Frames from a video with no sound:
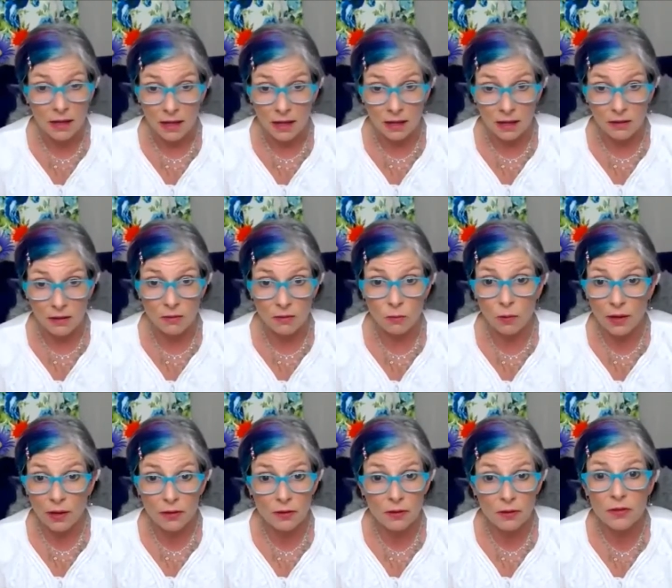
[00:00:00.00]
and
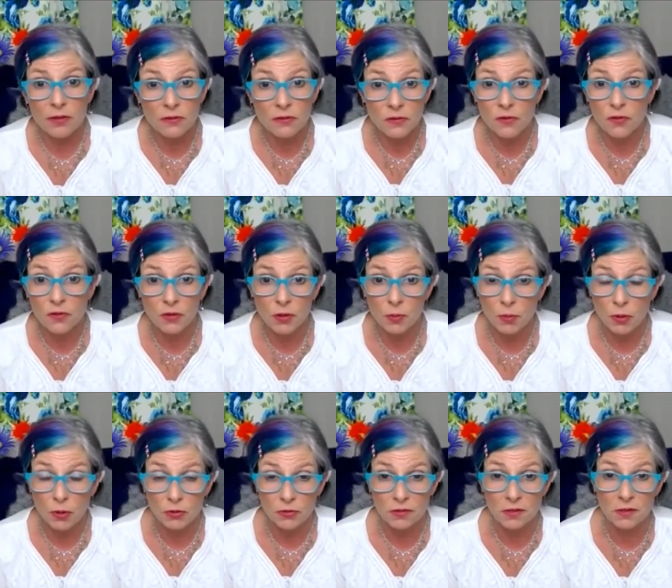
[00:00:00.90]
whether this is her
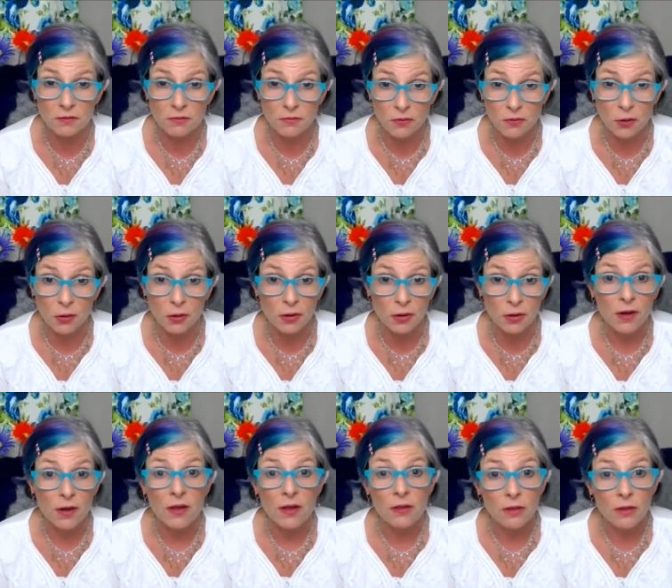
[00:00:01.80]
person for
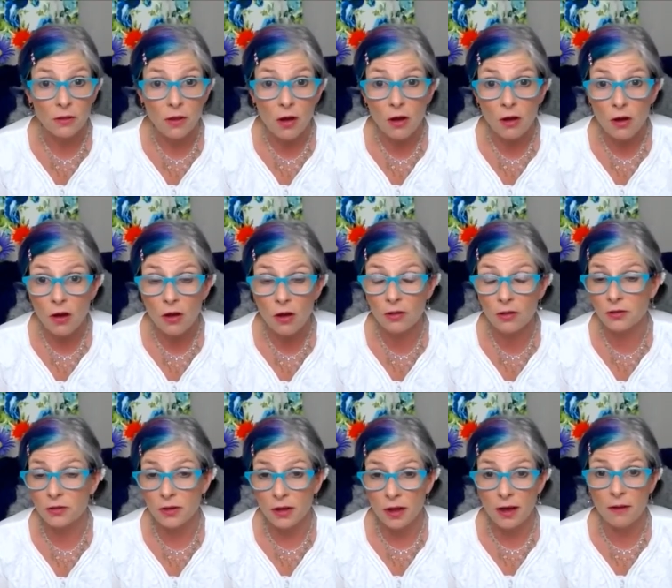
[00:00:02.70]
the long haul
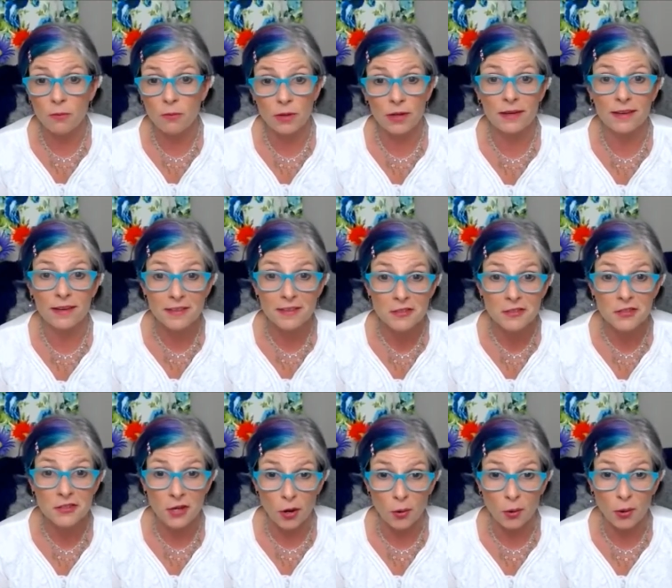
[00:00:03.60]
or not, what it is
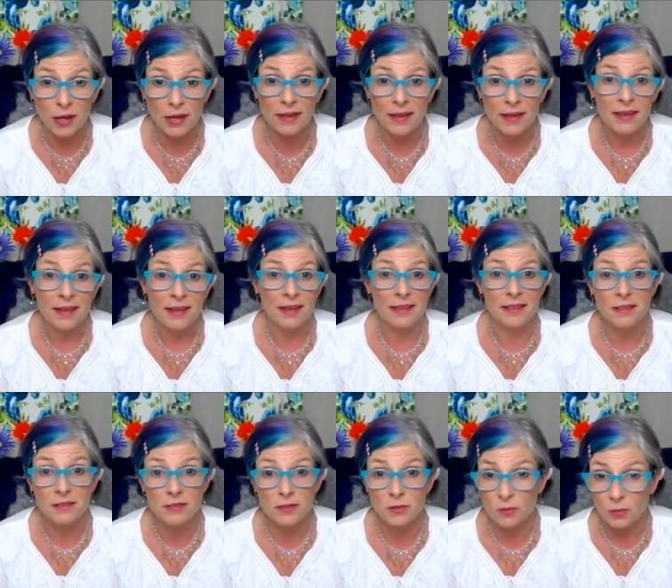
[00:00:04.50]
showing, and
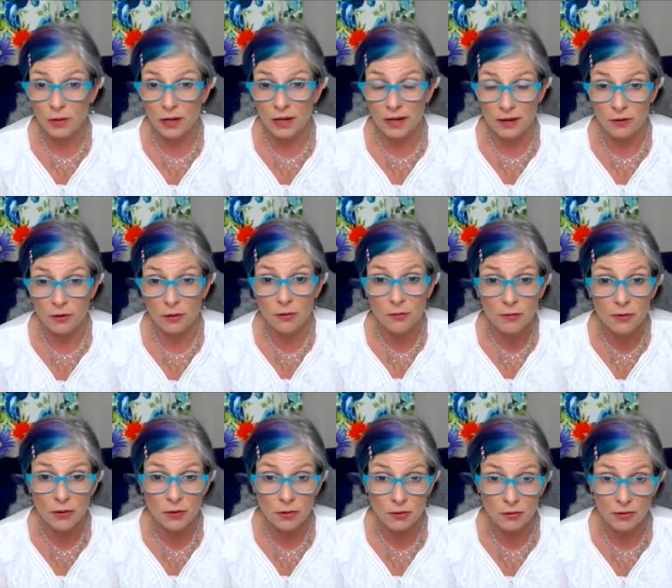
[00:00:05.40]
this is what I hear
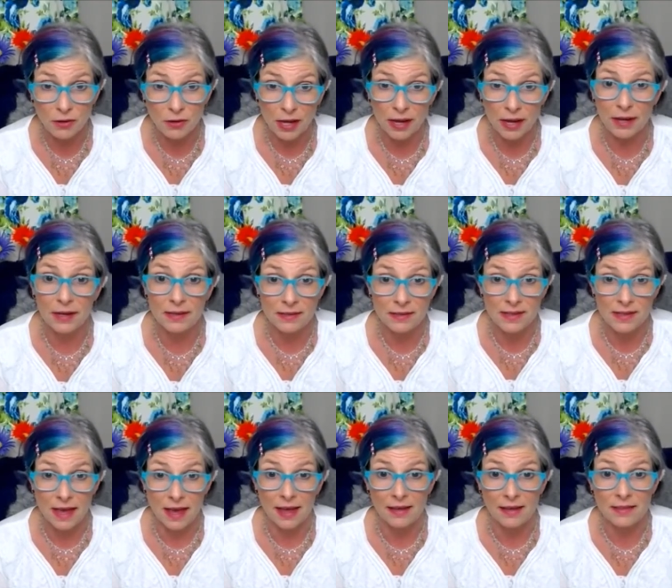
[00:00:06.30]
over and over again, is
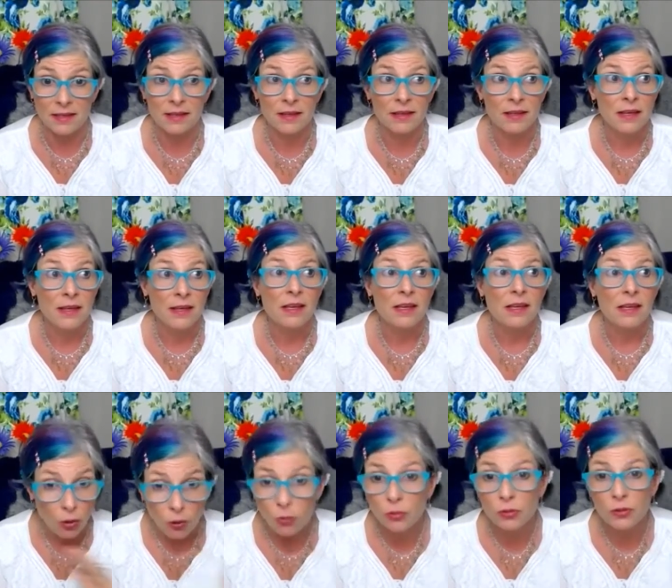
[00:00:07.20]
that
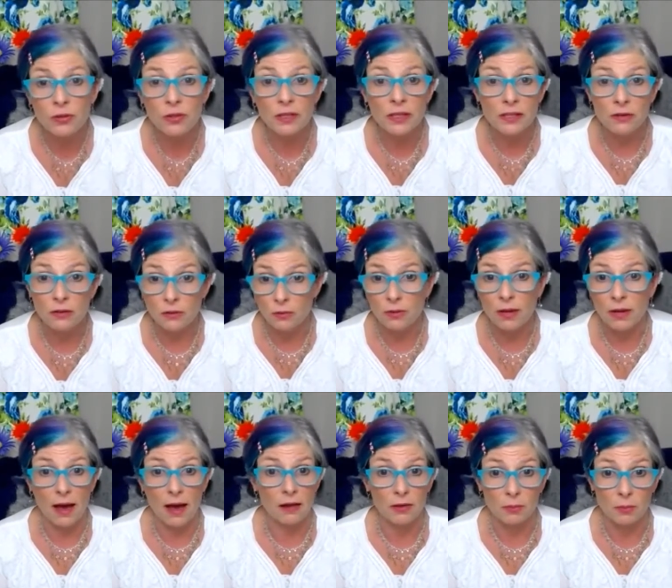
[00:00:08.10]
totally new
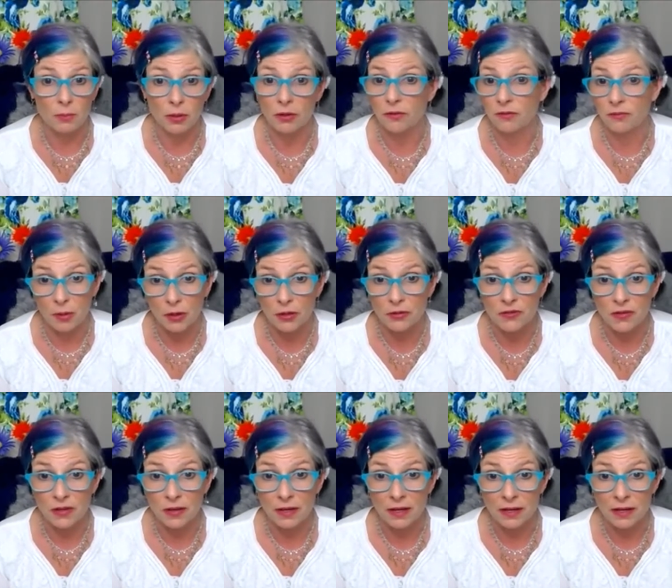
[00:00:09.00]
caliber of
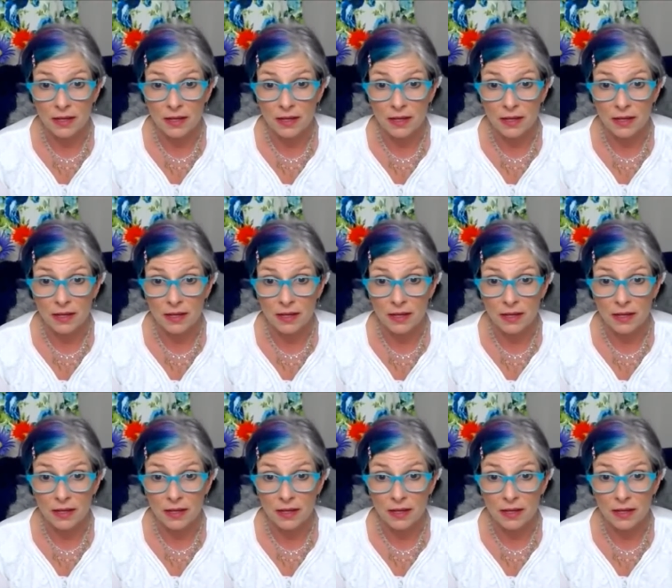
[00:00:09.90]
person